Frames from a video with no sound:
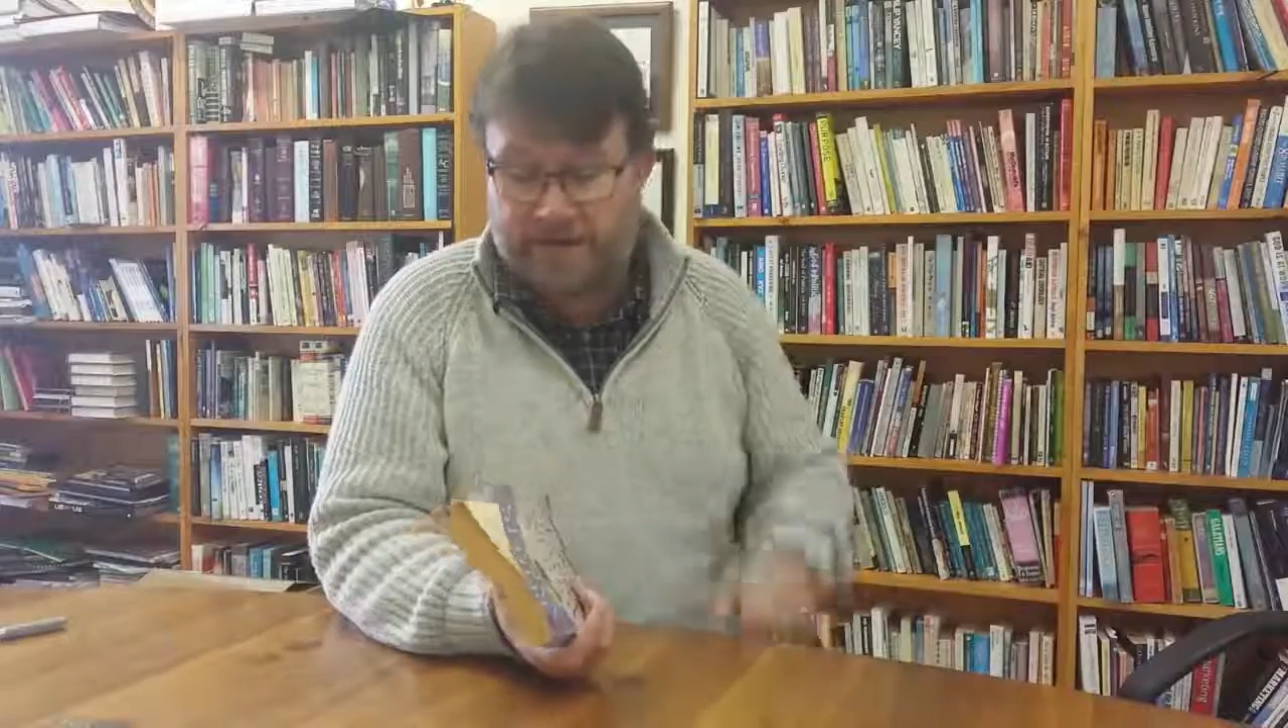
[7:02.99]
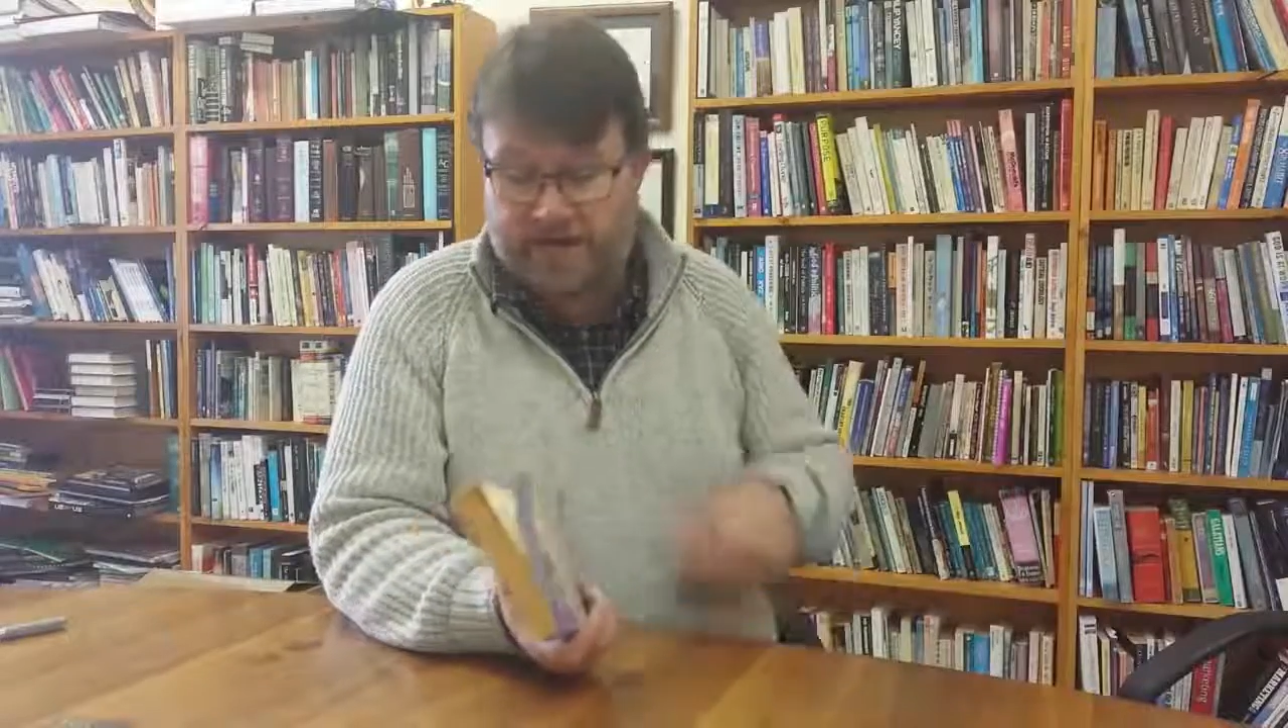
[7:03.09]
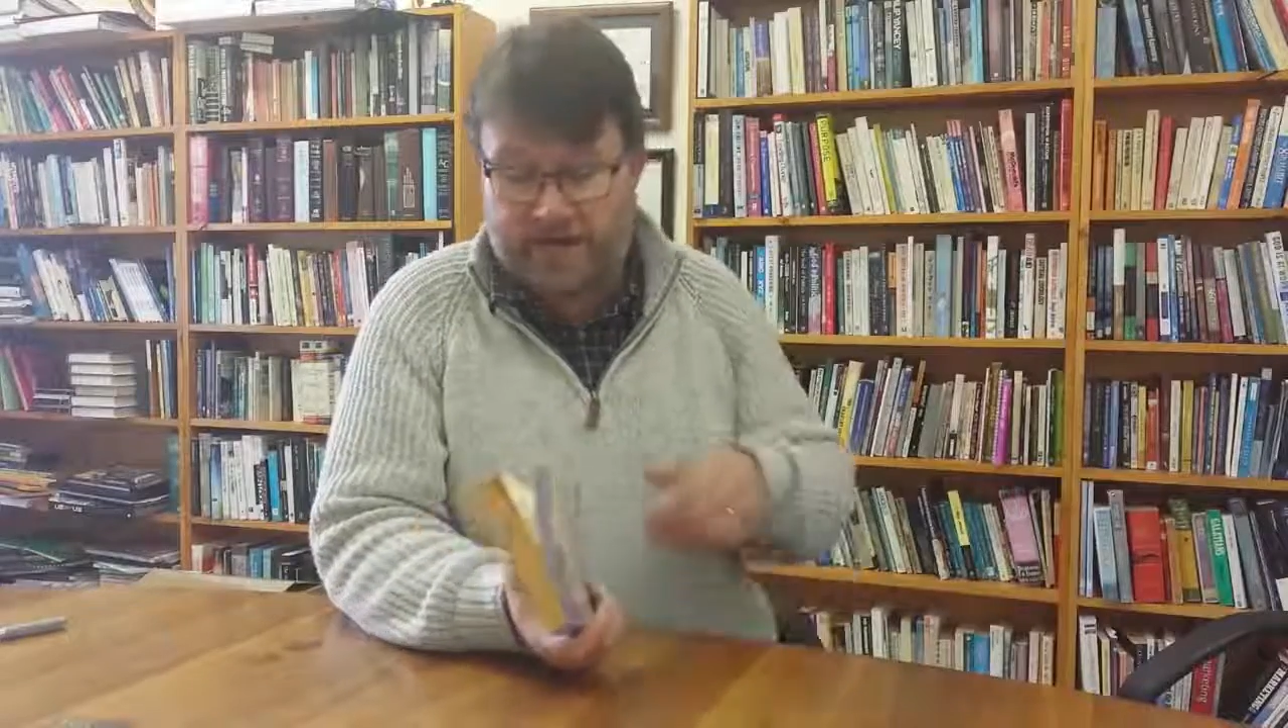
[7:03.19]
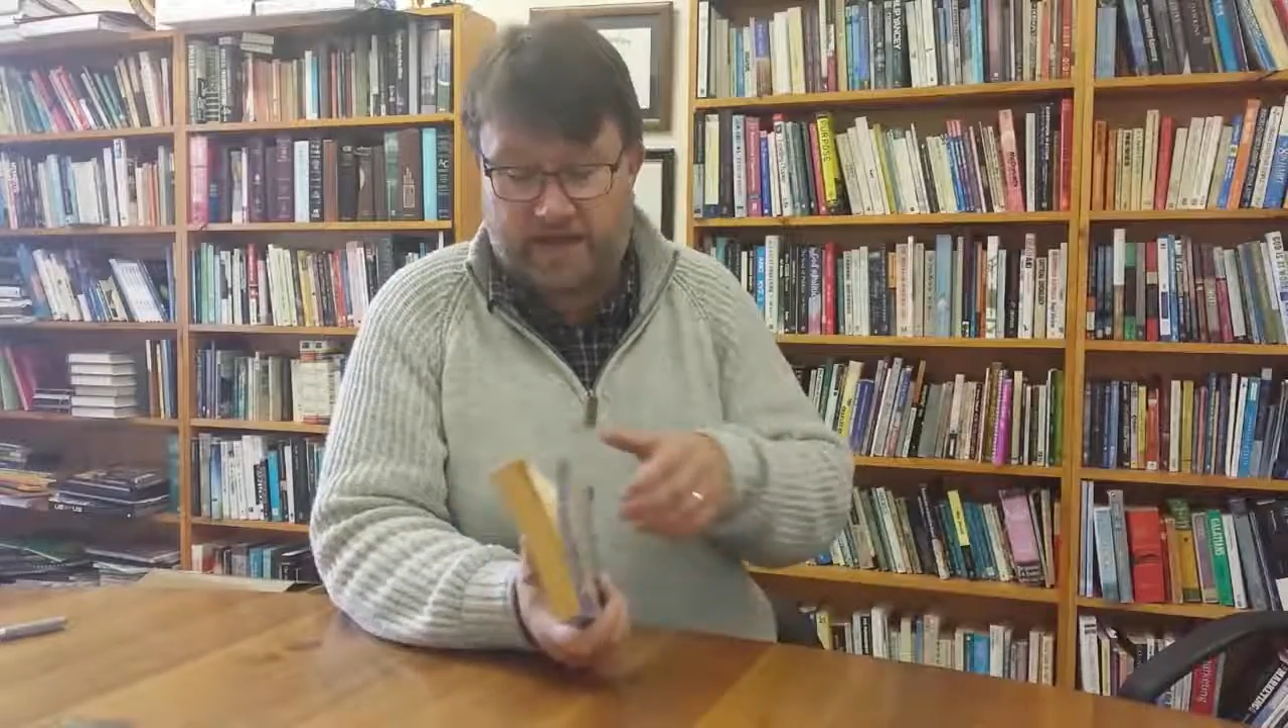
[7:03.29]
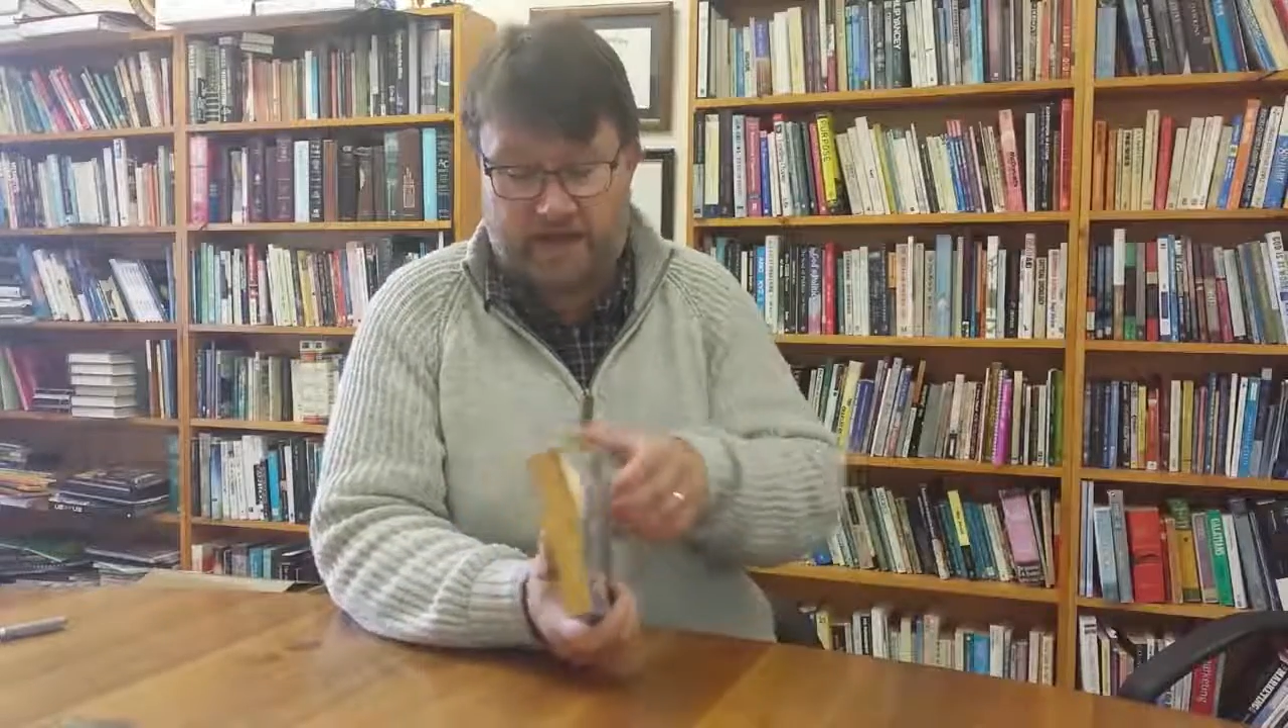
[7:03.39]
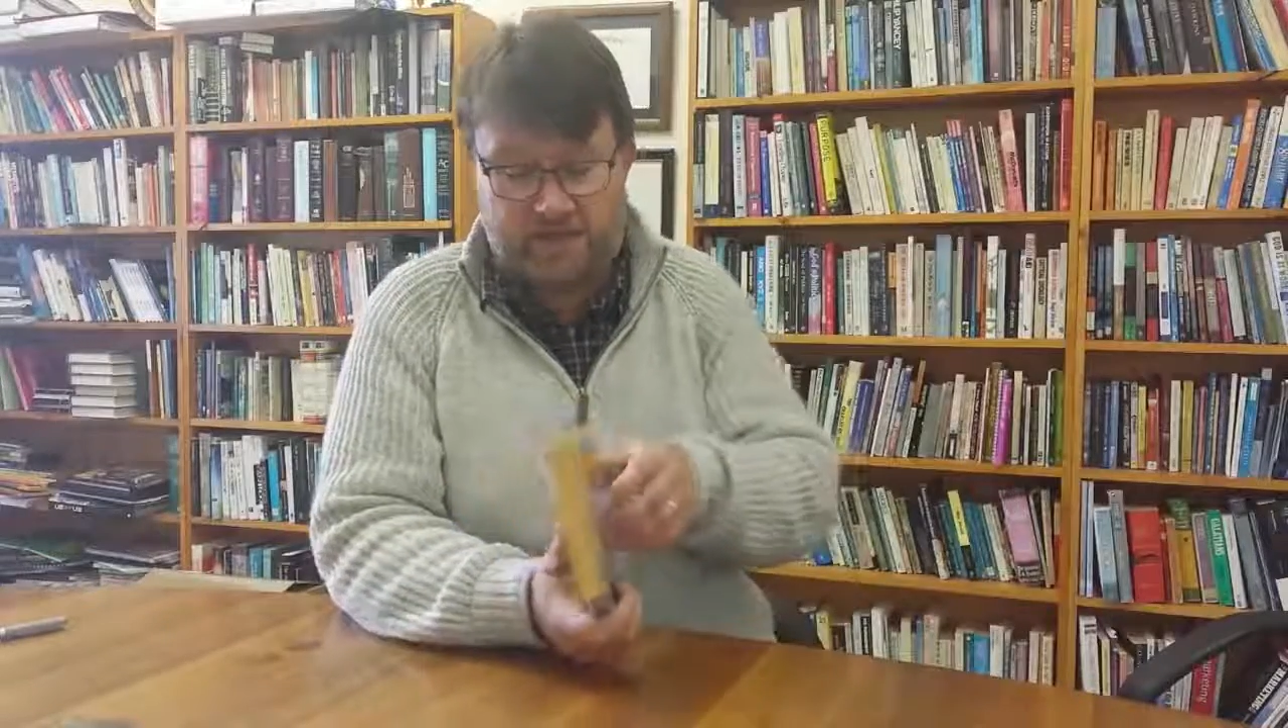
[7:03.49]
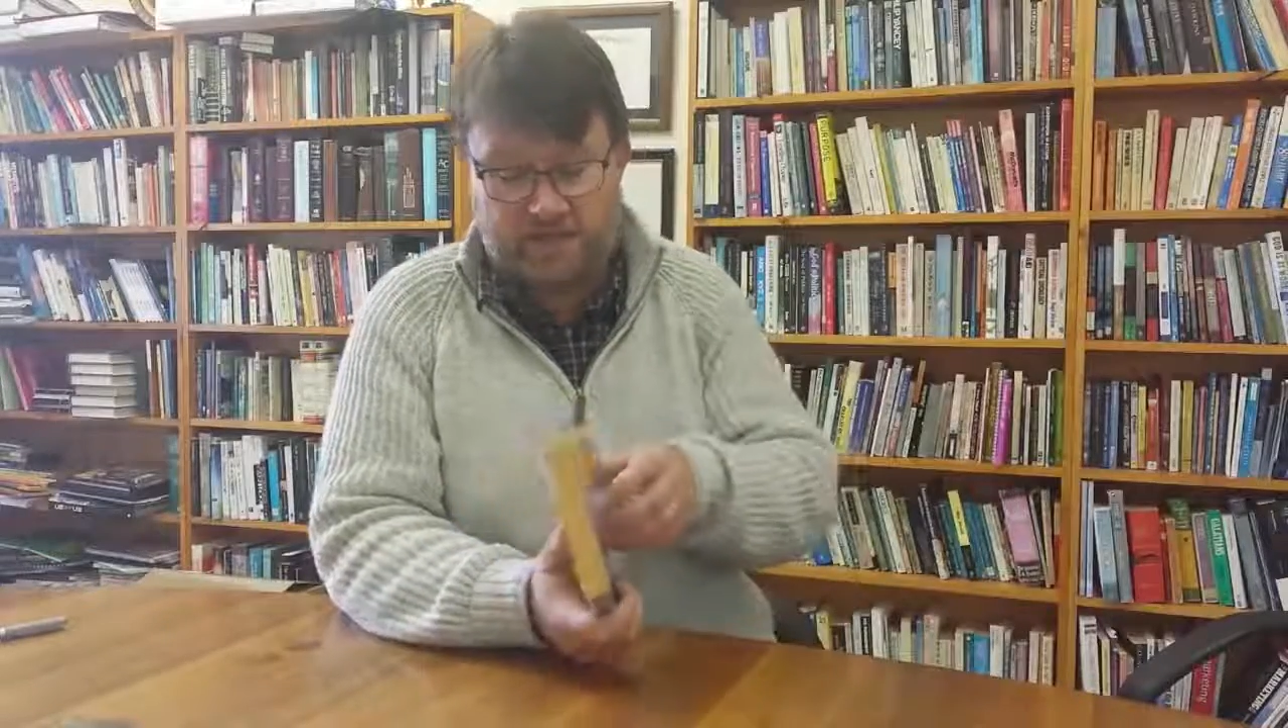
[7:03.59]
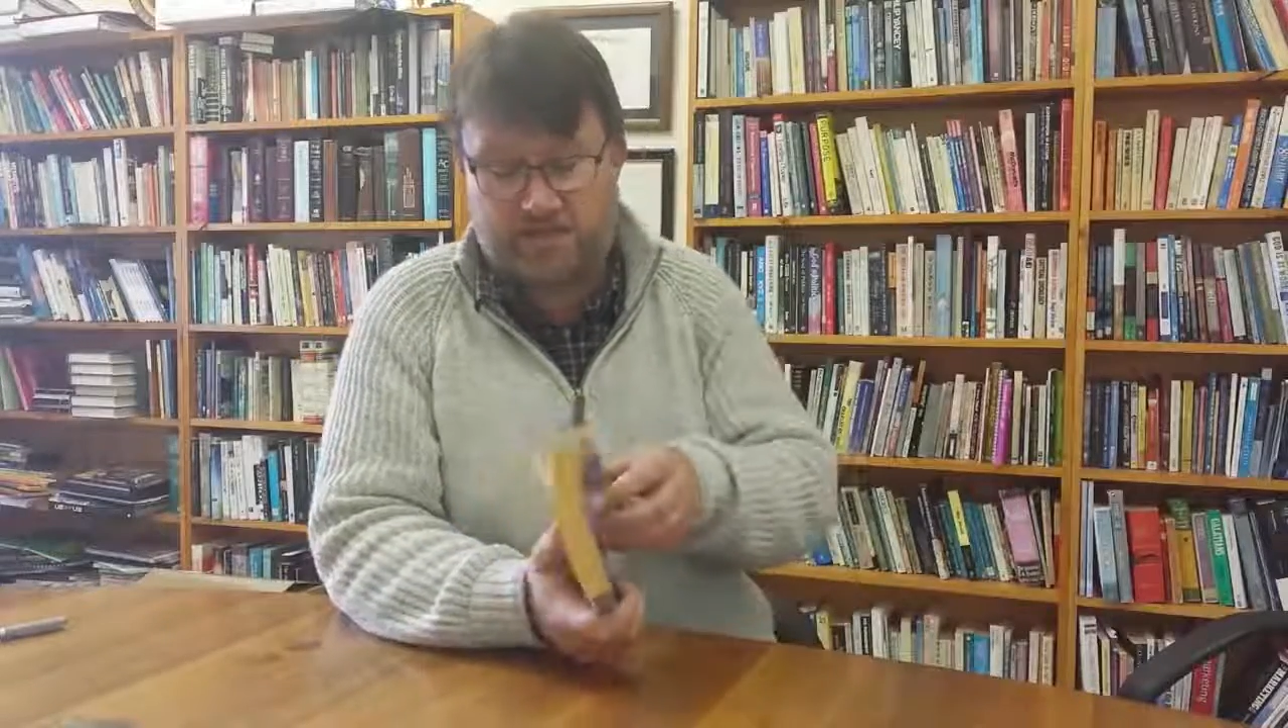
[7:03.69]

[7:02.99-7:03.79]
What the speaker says: There's